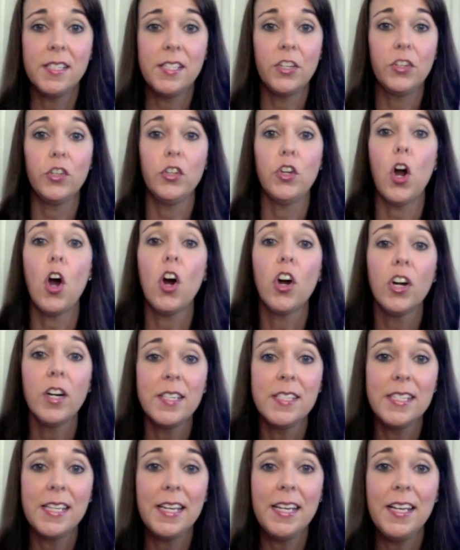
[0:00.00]
include heart
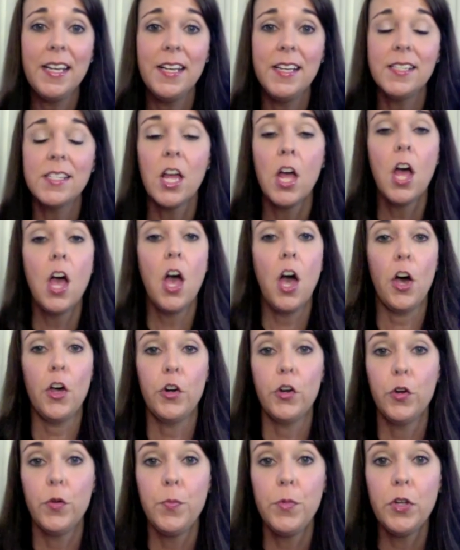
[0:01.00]
disease,
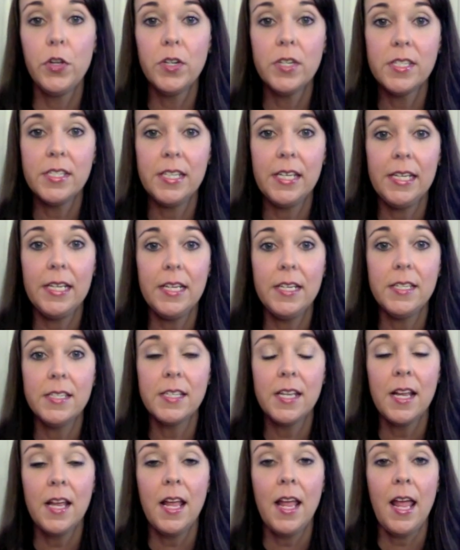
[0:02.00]
autoimmune disease,